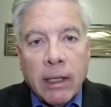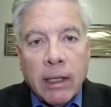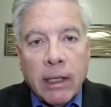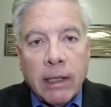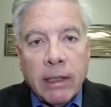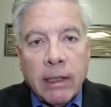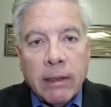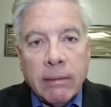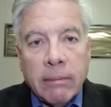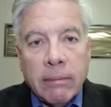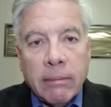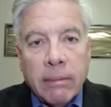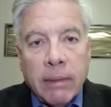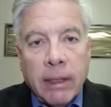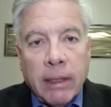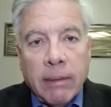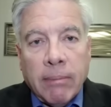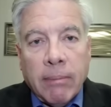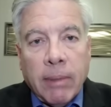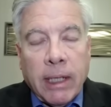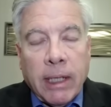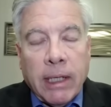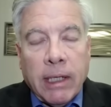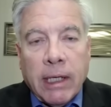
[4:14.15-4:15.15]
in
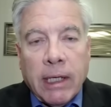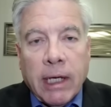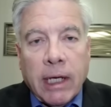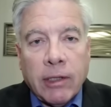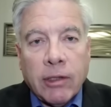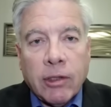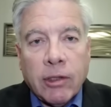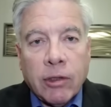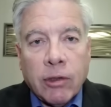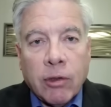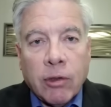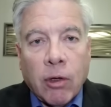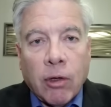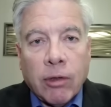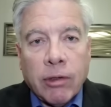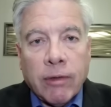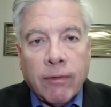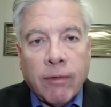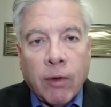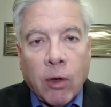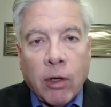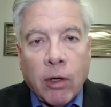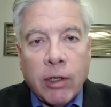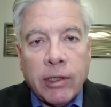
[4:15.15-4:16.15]
many cases are
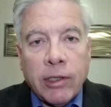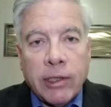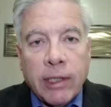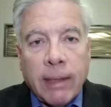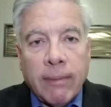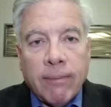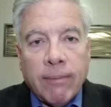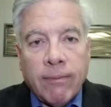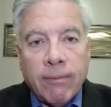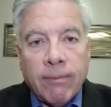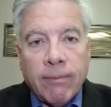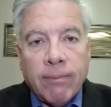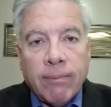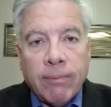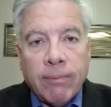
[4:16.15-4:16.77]
the very same